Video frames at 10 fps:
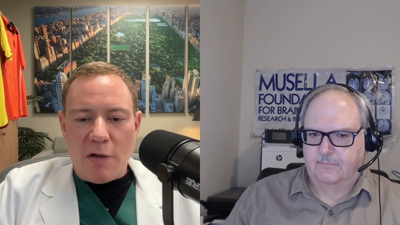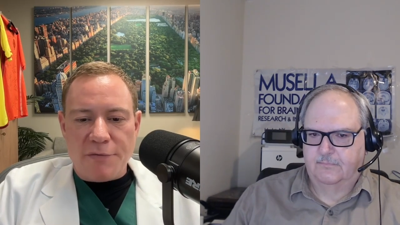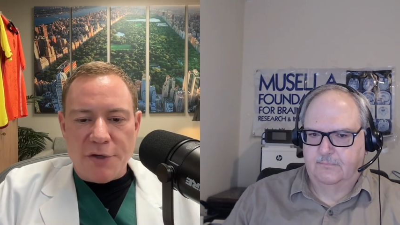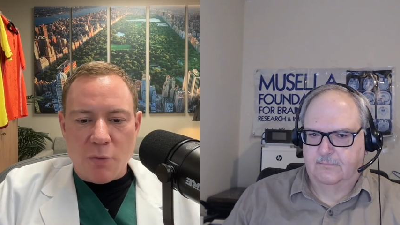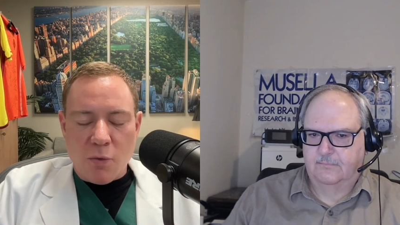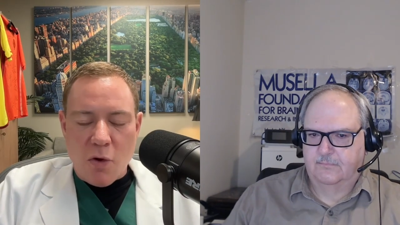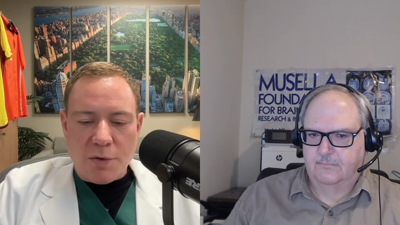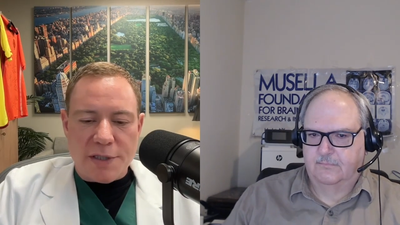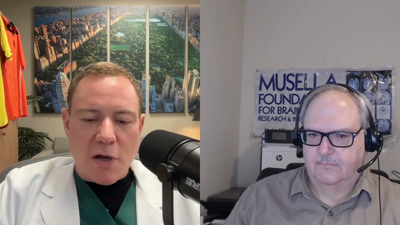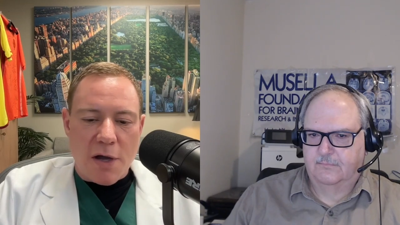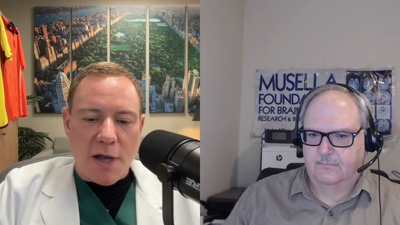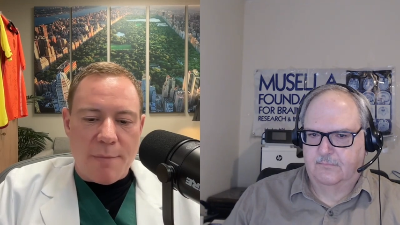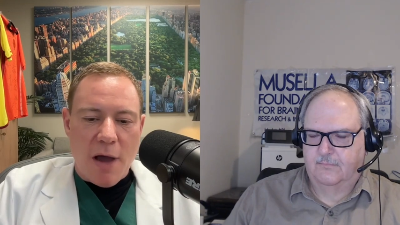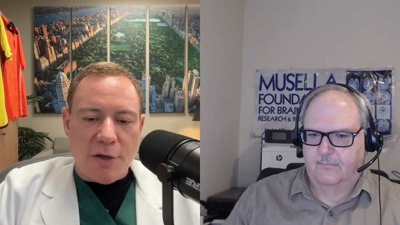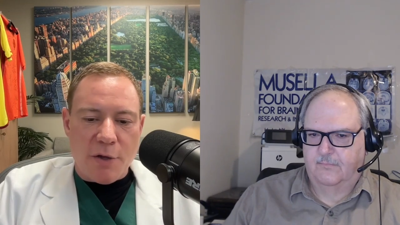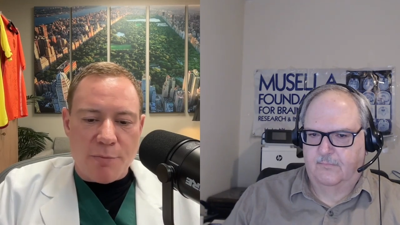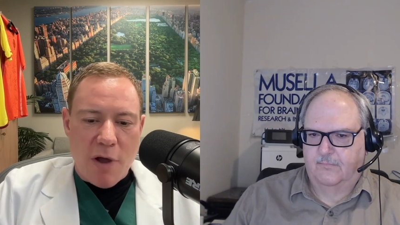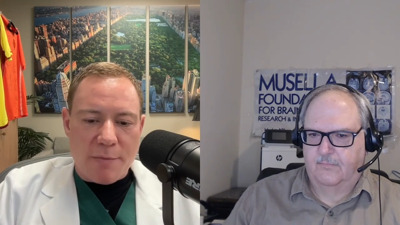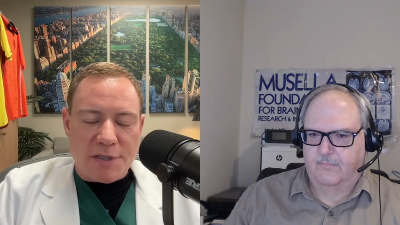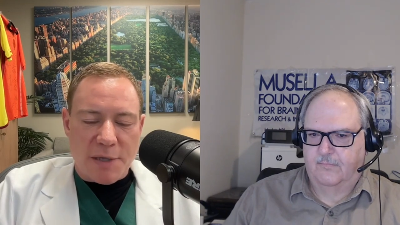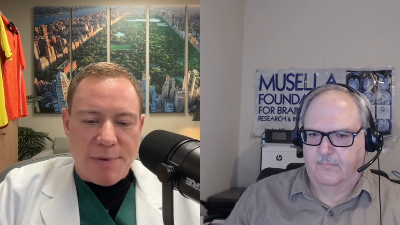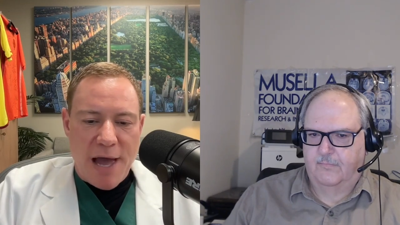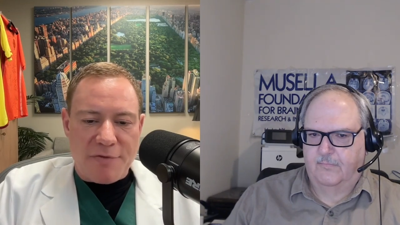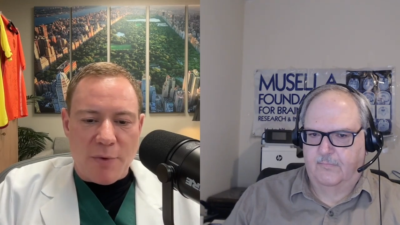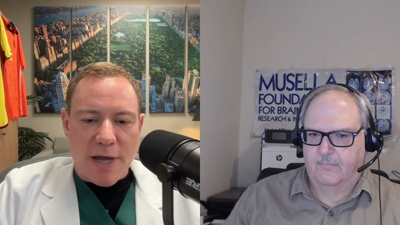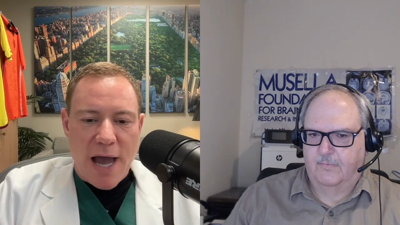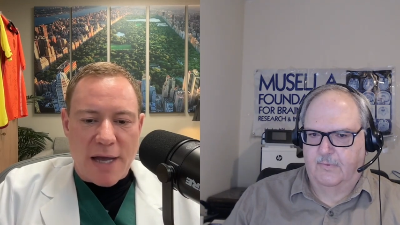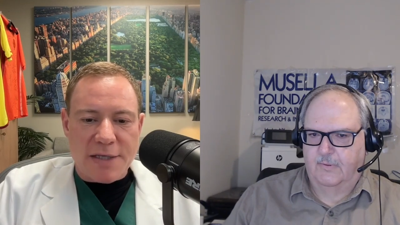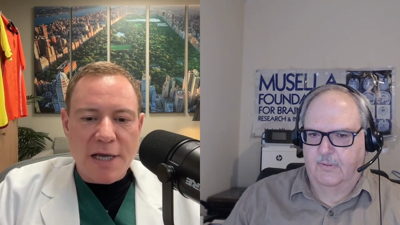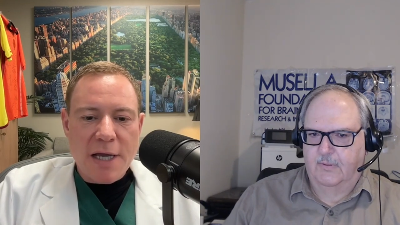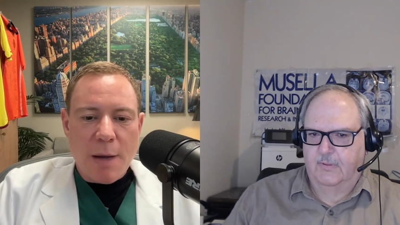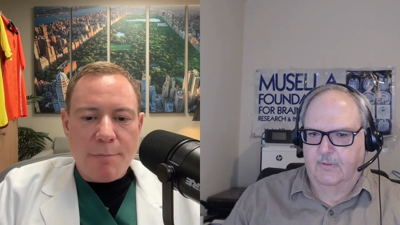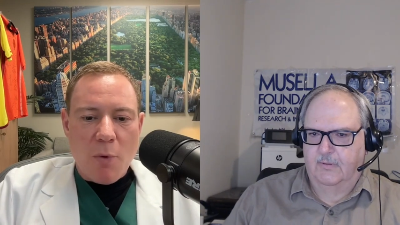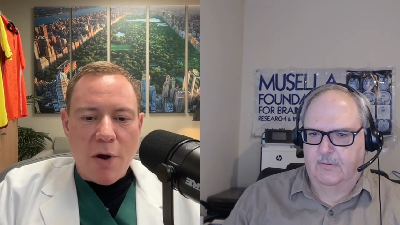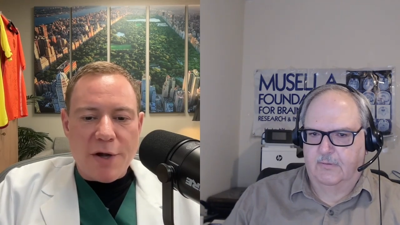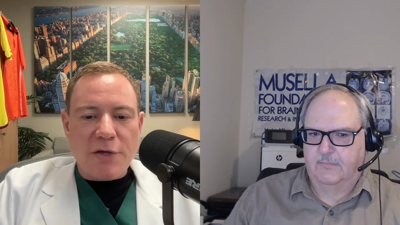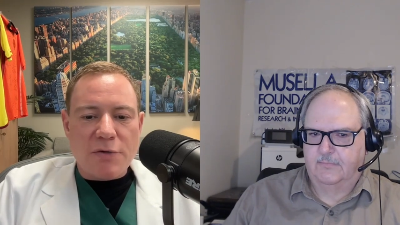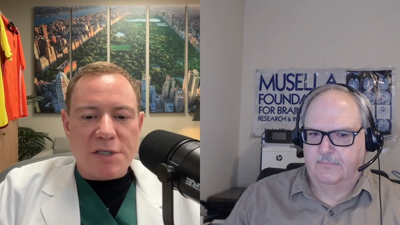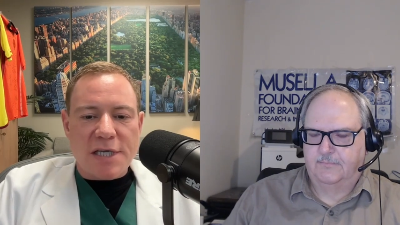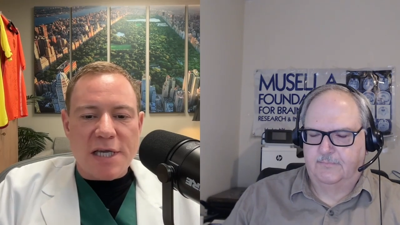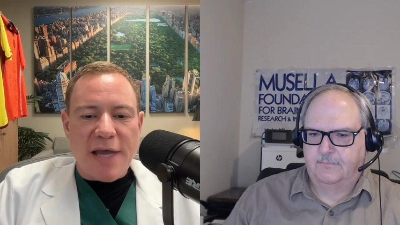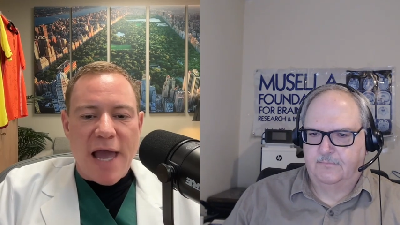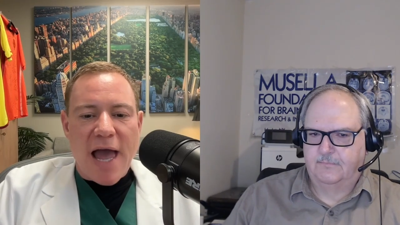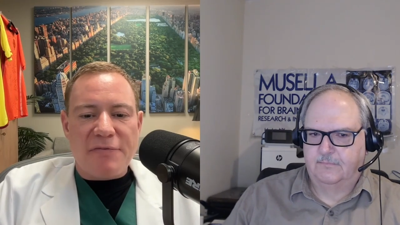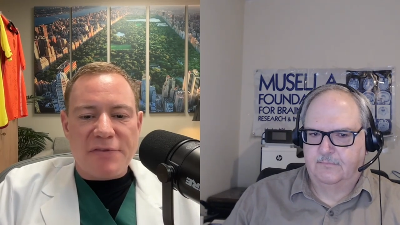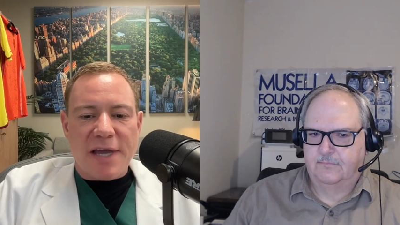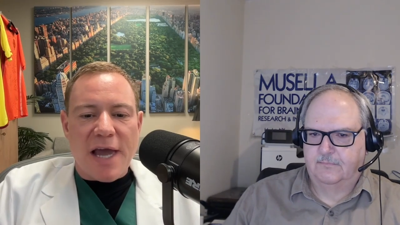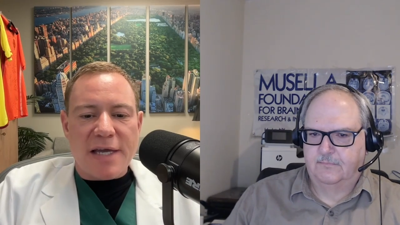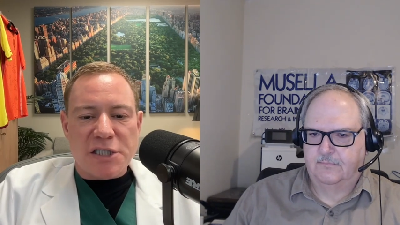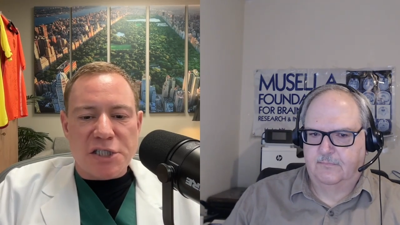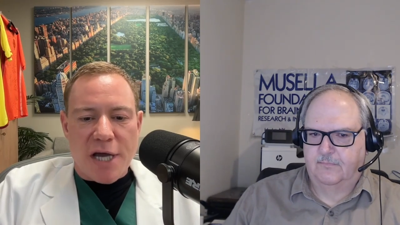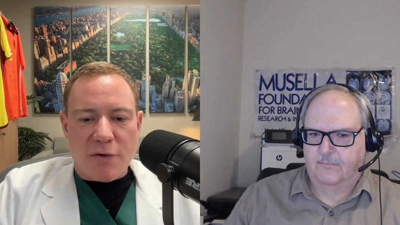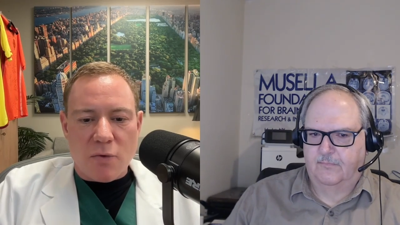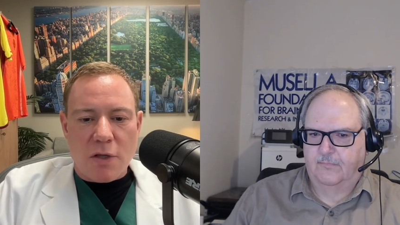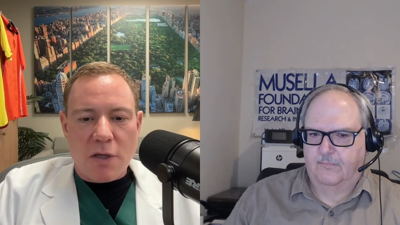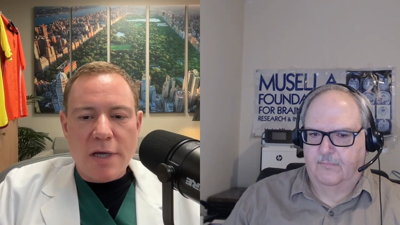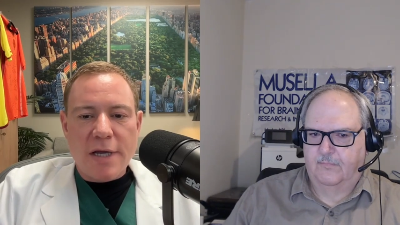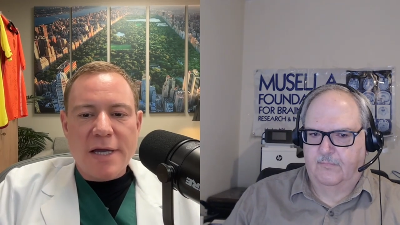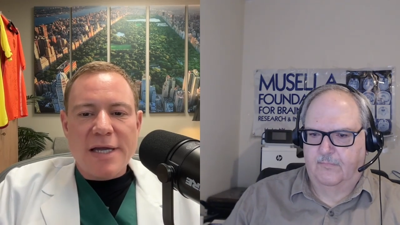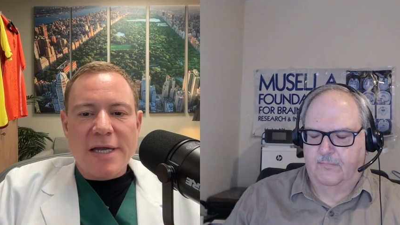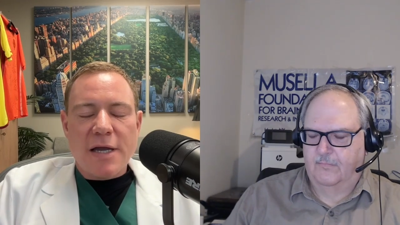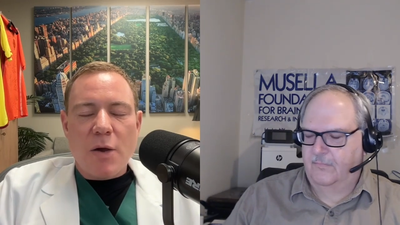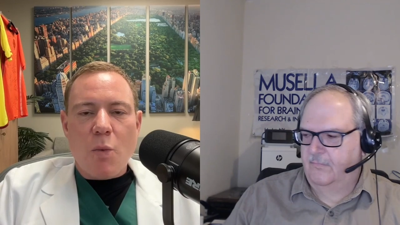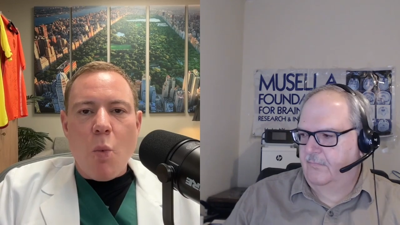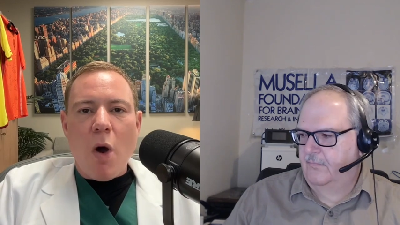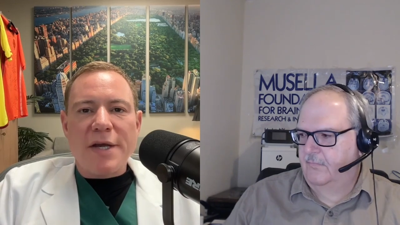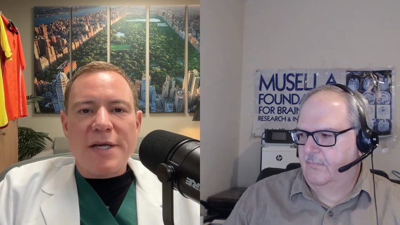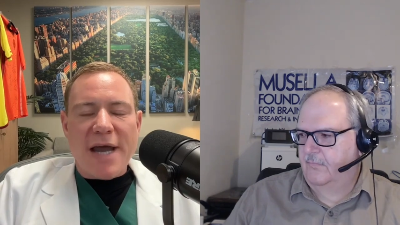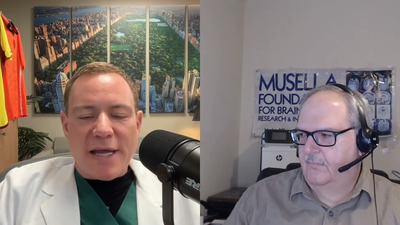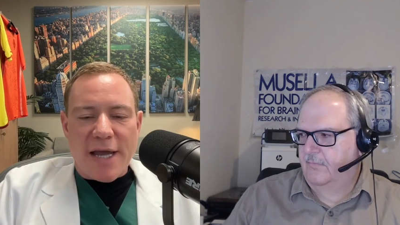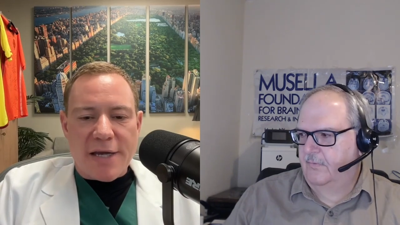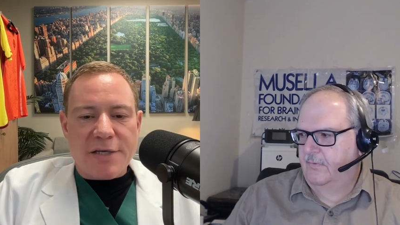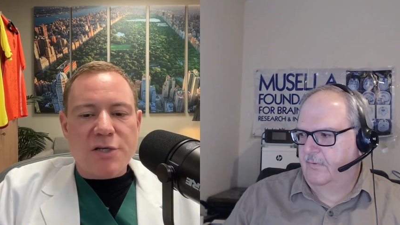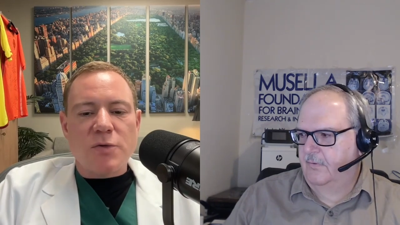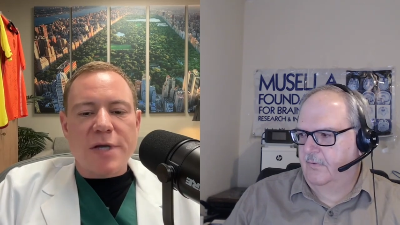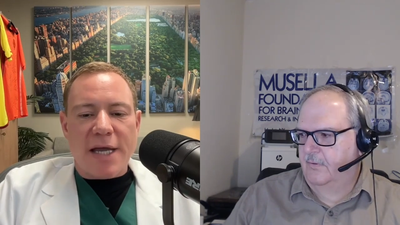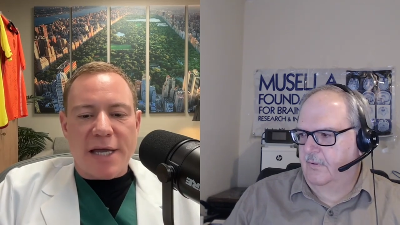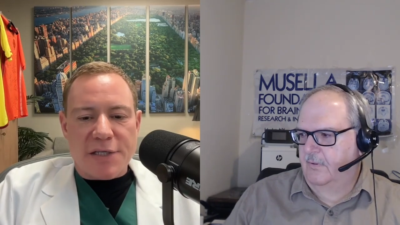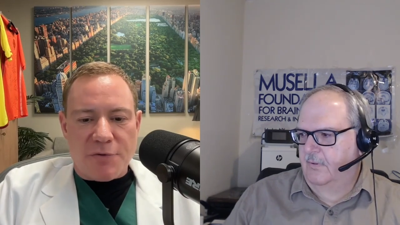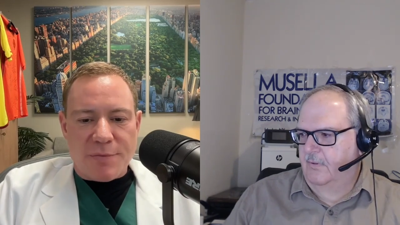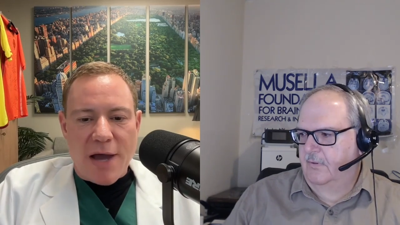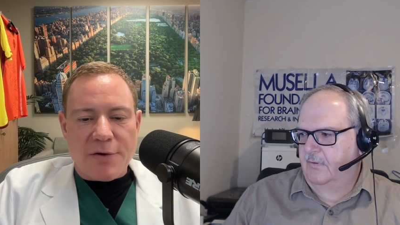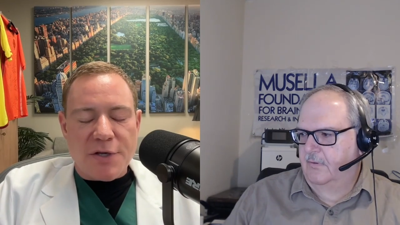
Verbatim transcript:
Speaker 1: view. We're only talking about your promising pathway act, but where do you see the FDA in general one decade, two decades from now?